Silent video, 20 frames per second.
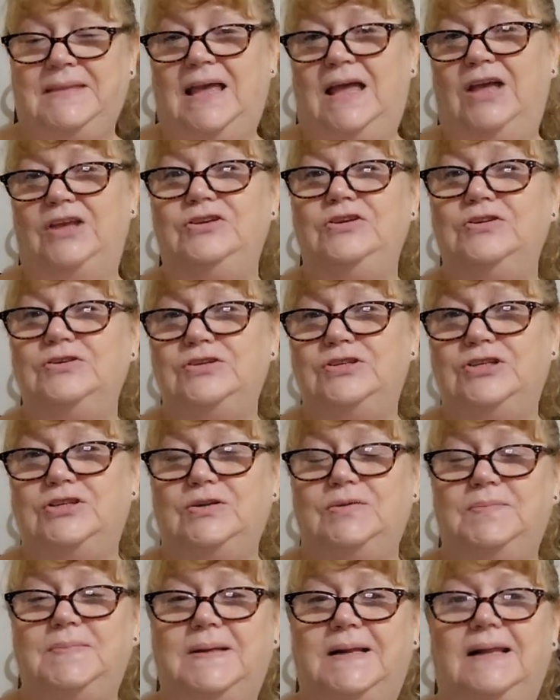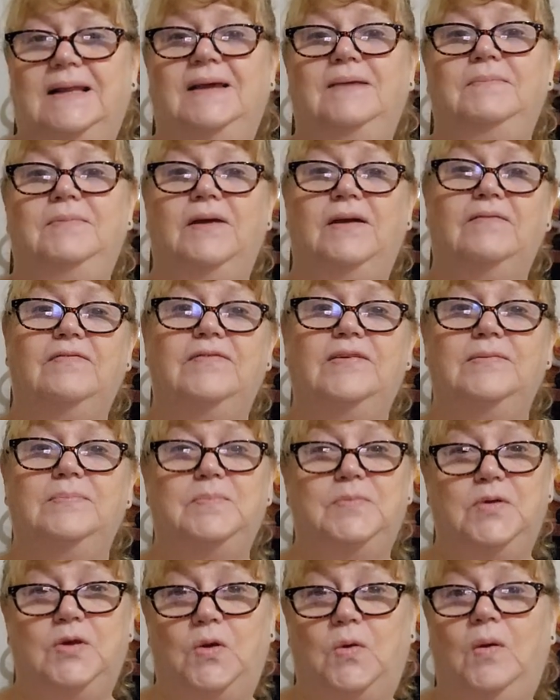a YouTube clip of the
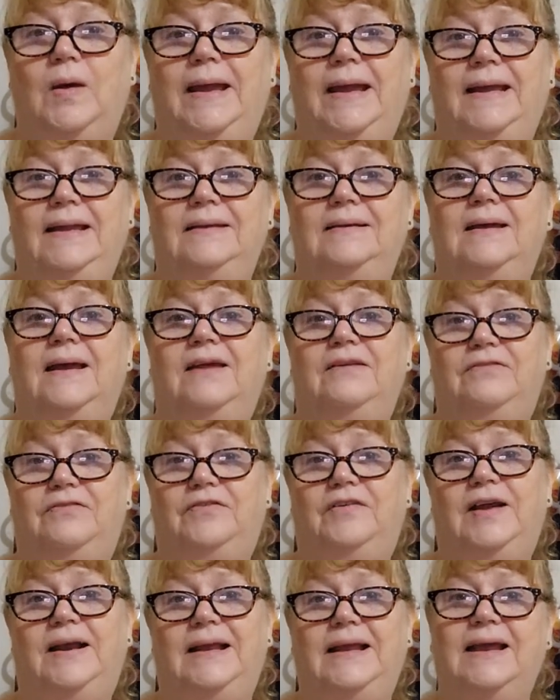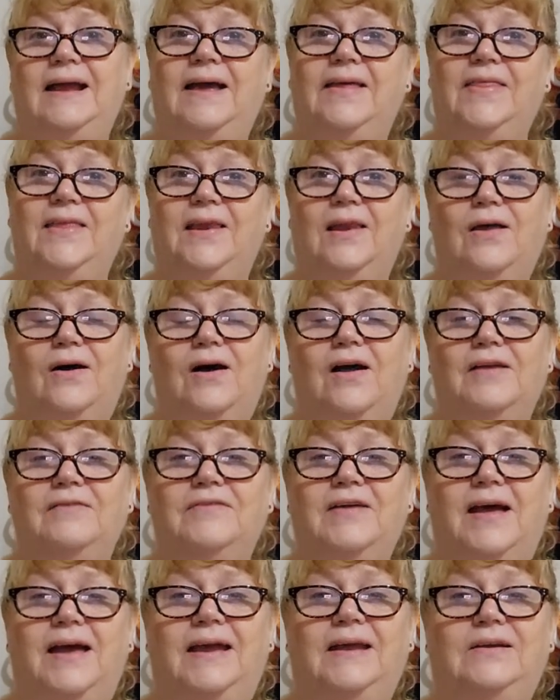Queen and Freddie at the Live
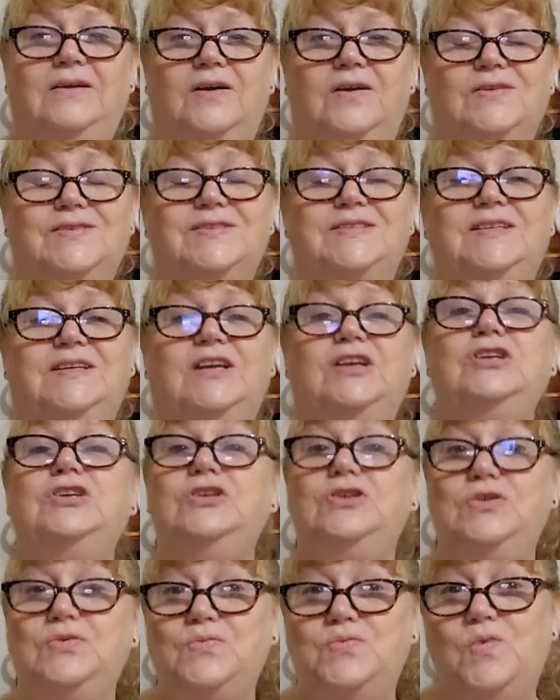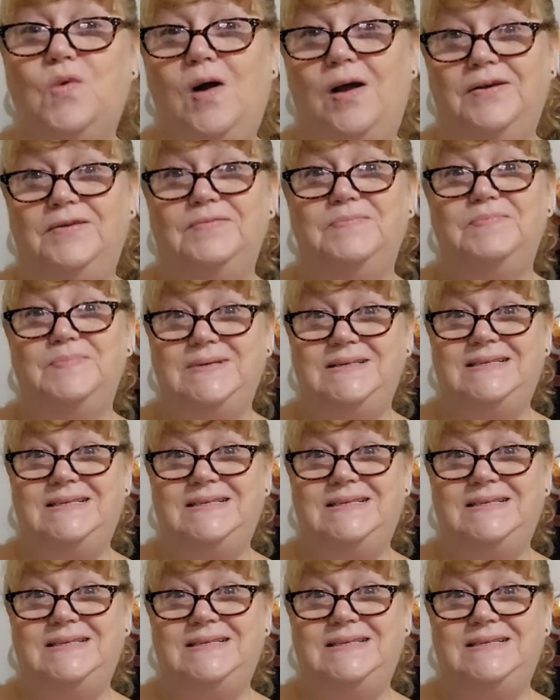Aid concert. You won't be